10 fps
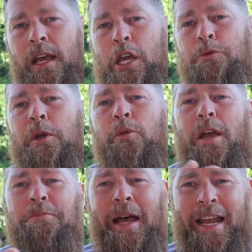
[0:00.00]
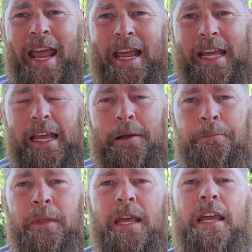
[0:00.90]
he's being raised by a nanny,
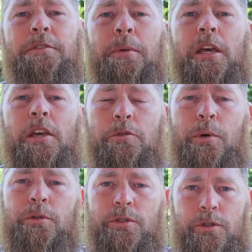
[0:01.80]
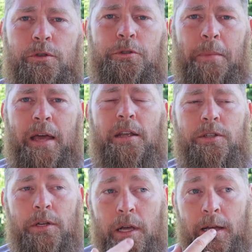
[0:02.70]
he's being exposed to
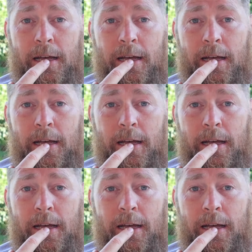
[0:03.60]
Spanish.